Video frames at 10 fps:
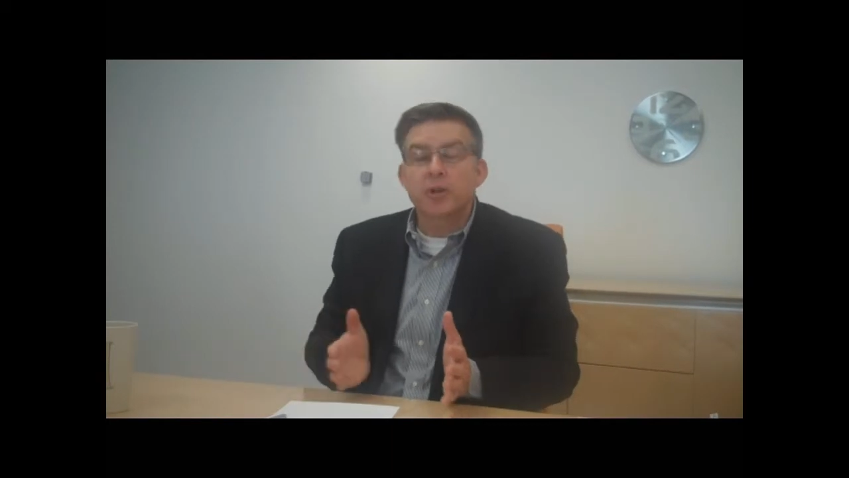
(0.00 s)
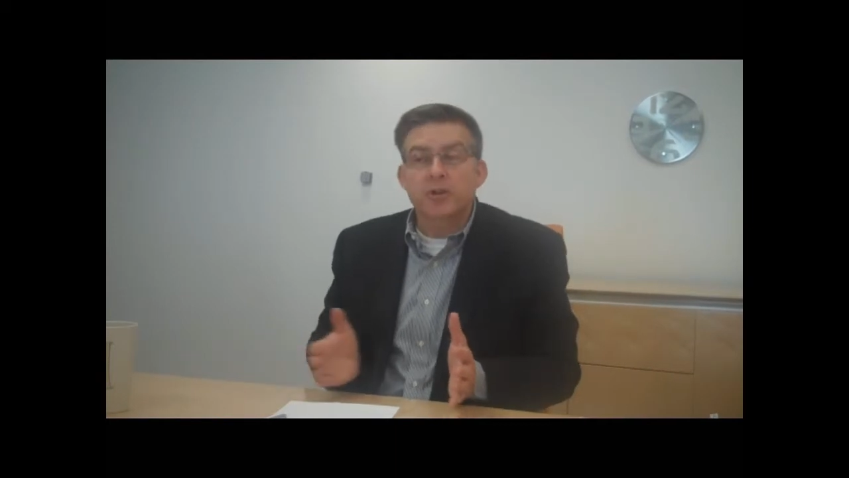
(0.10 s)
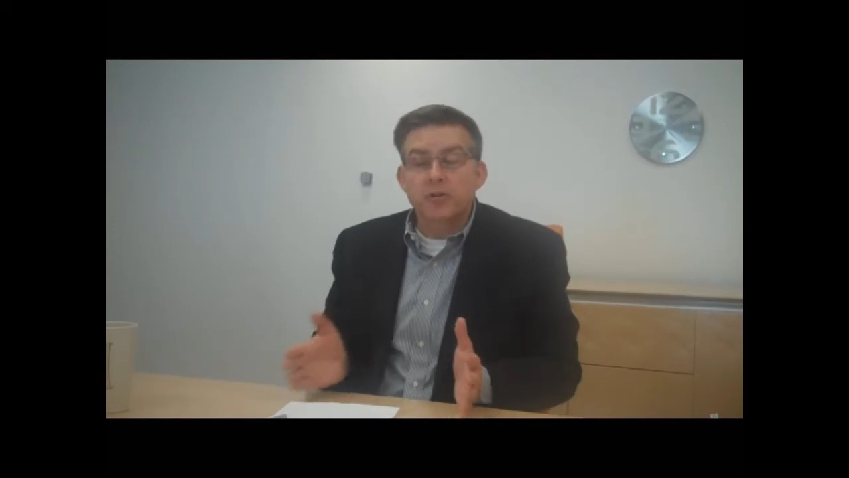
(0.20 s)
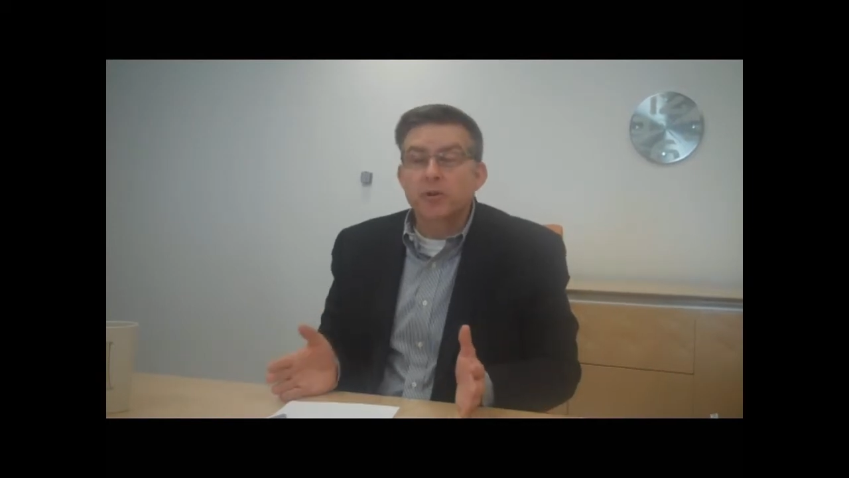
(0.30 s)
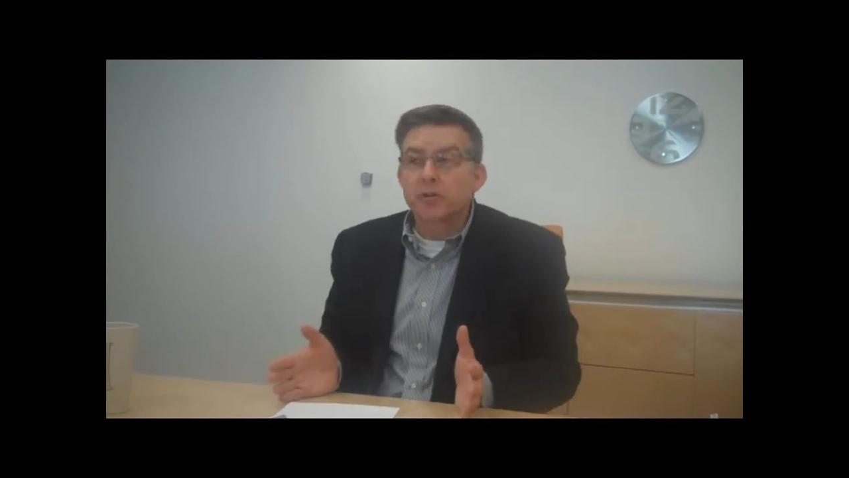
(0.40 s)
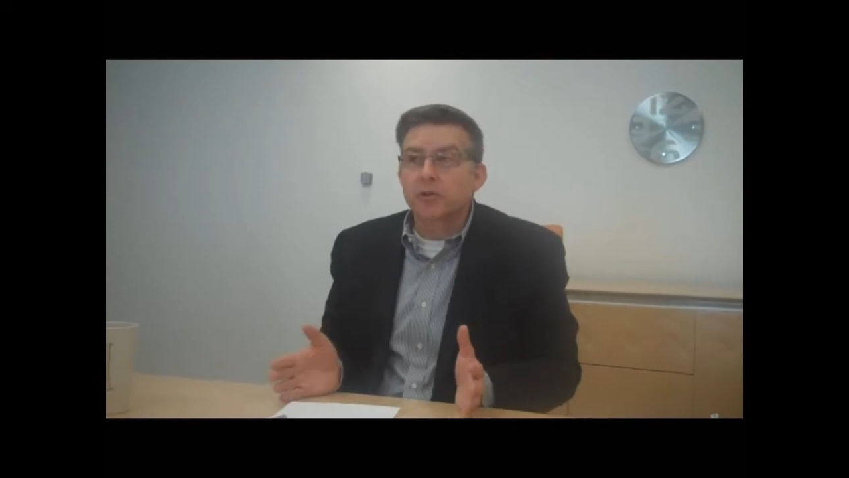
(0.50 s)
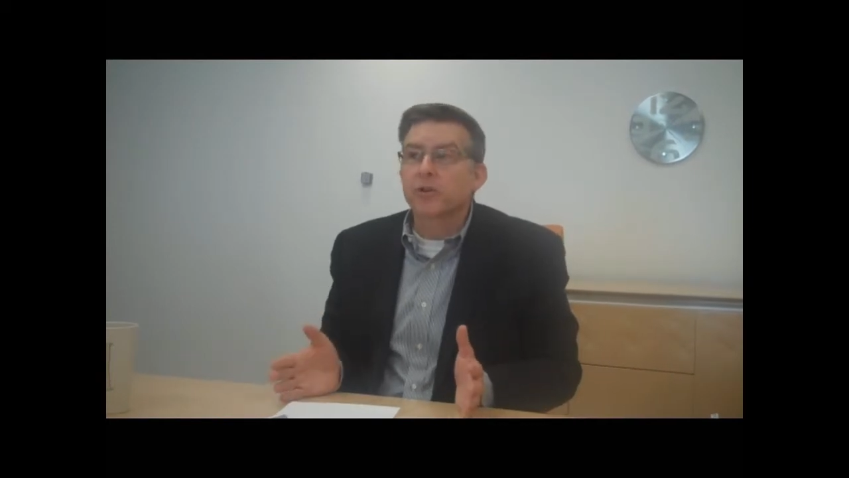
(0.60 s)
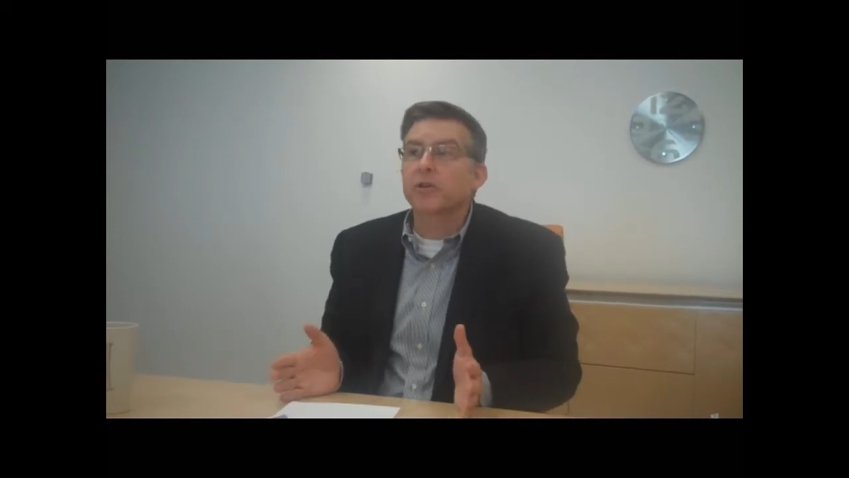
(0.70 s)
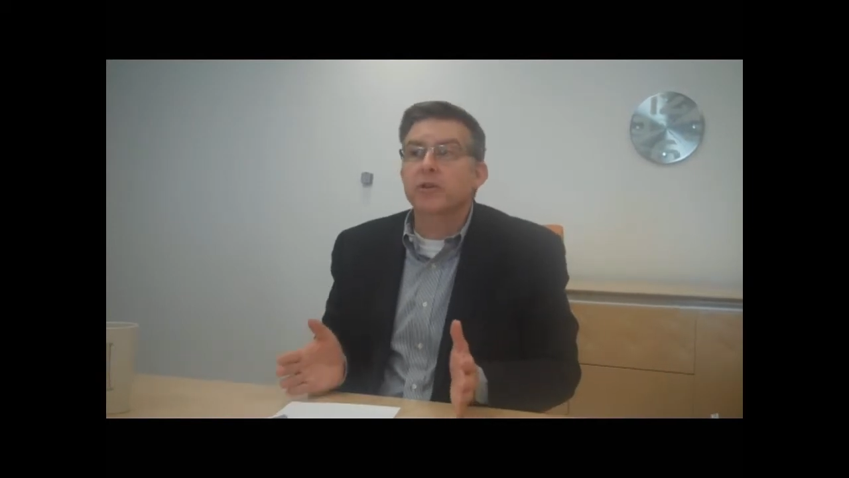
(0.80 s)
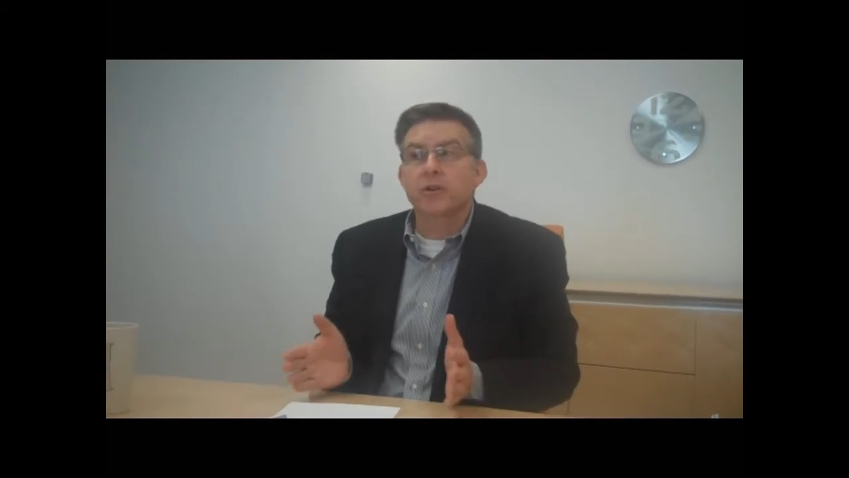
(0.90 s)
But in the
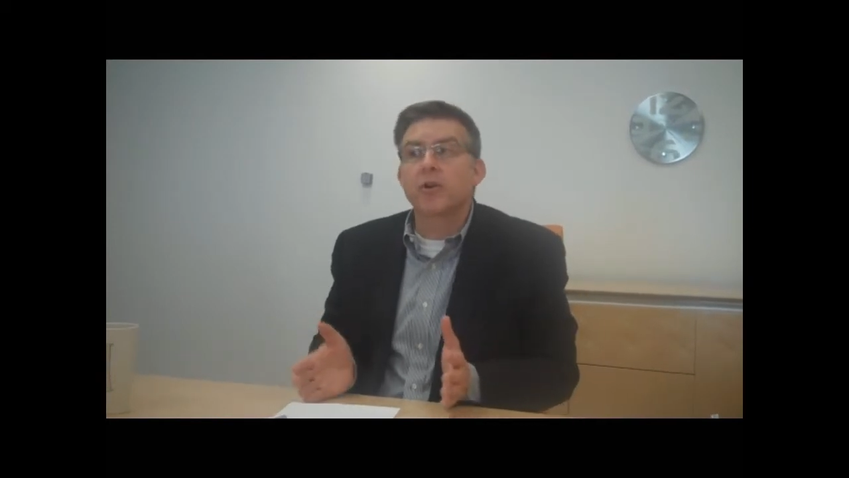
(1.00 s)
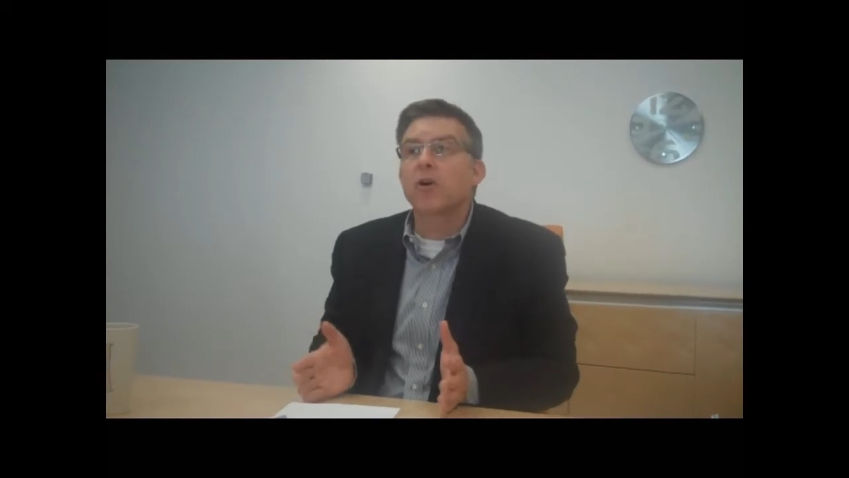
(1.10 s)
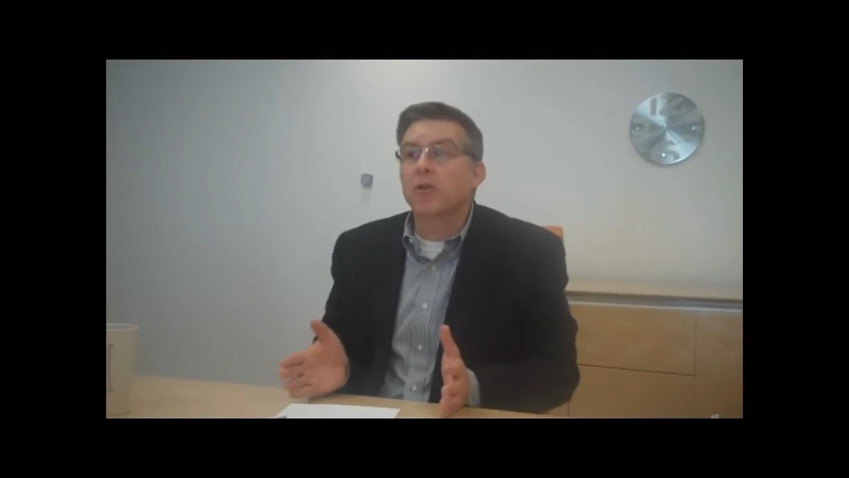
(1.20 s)
future, they're